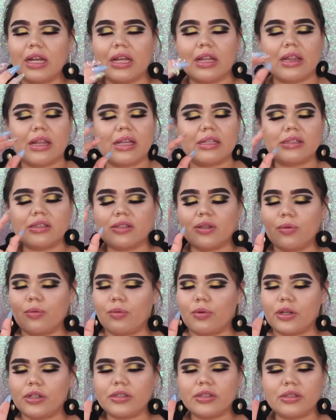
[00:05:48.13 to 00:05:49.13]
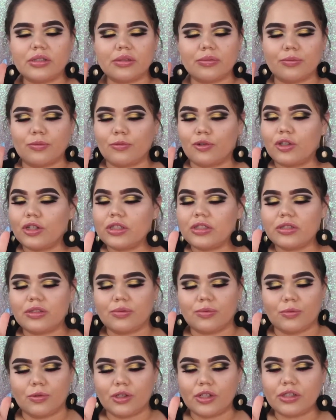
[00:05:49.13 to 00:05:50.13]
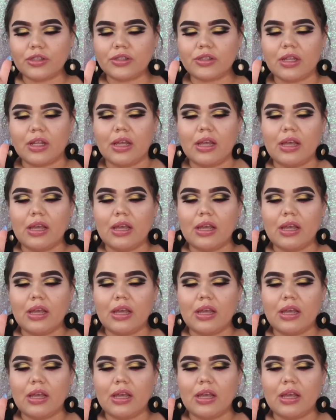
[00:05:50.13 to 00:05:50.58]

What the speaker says: Like that's the worst